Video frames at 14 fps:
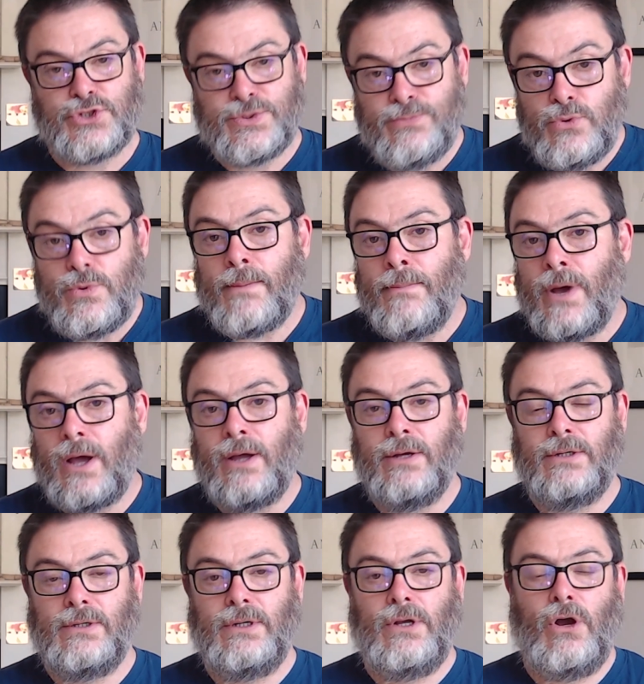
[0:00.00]
a small number
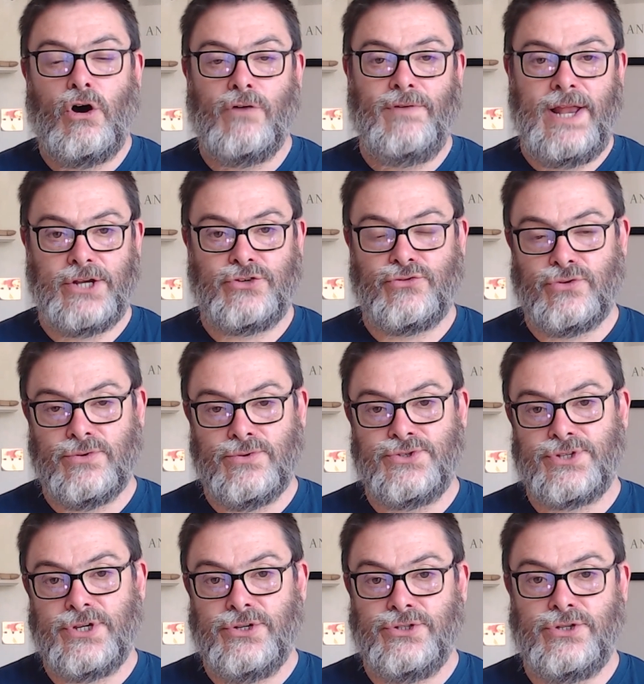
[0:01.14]
of
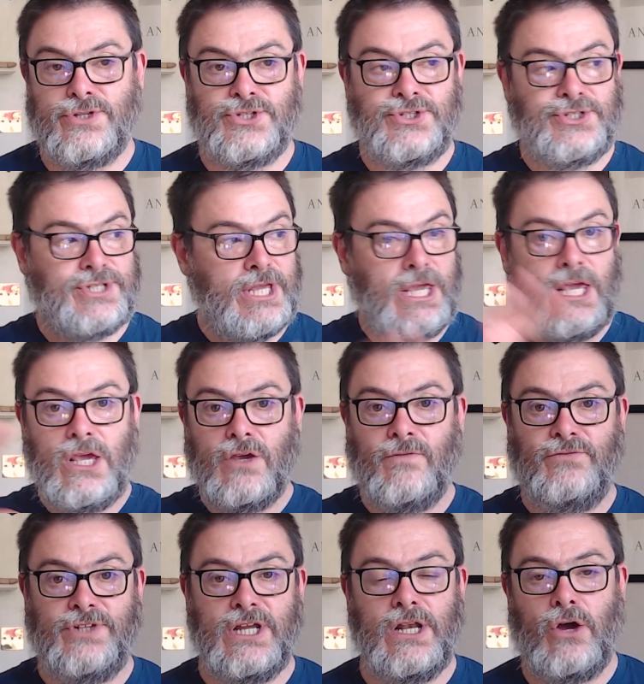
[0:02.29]
electrons to the sea
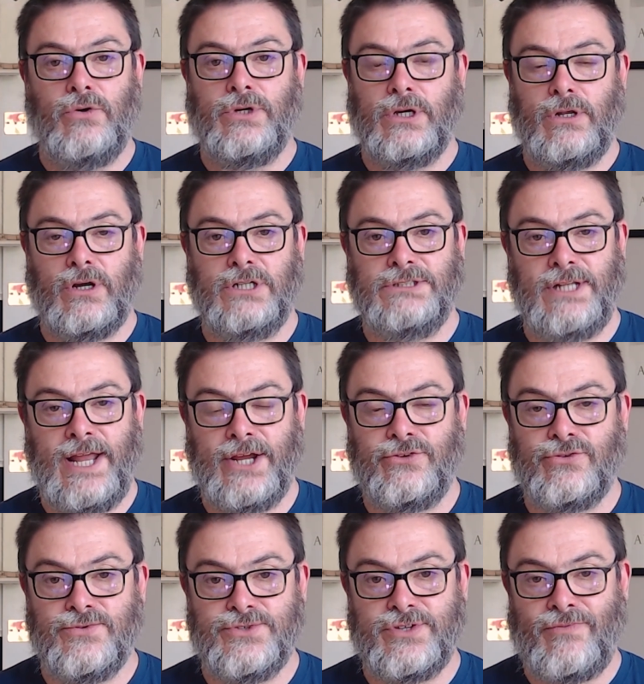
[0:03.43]
of delocalized
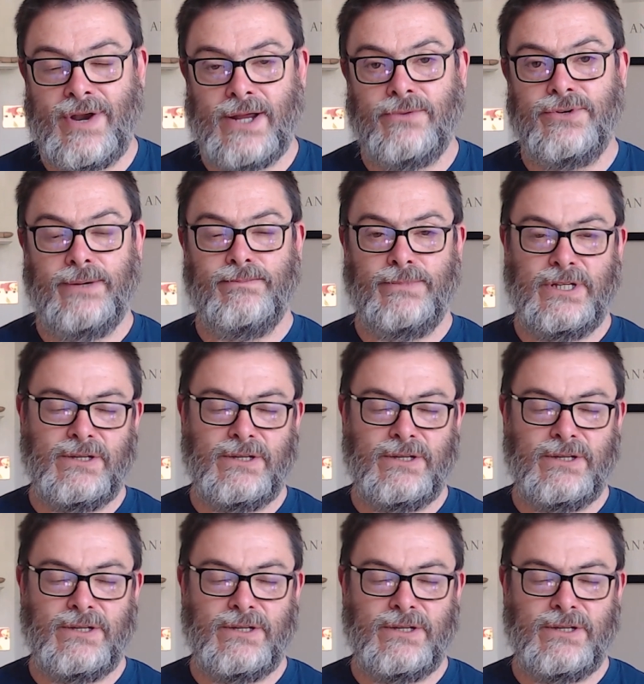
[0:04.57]
electrons around it.